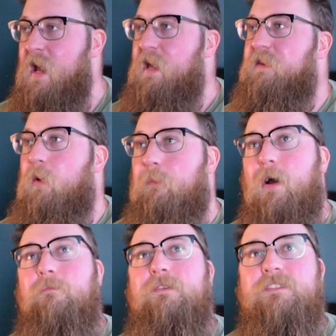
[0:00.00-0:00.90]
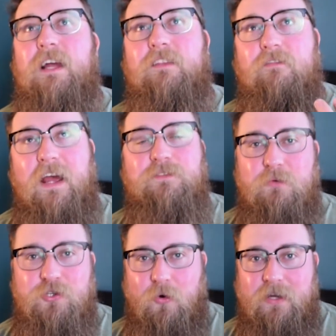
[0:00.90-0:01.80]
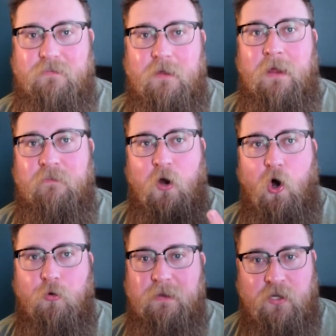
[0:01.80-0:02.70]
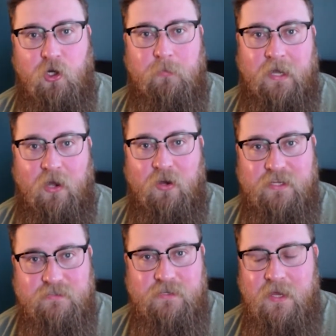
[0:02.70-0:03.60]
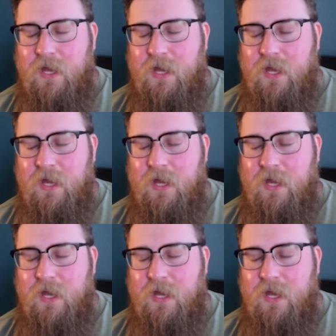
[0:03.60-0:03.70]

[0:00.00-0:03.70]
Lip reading: The only problem is that the vast majority of them have all been urban areas.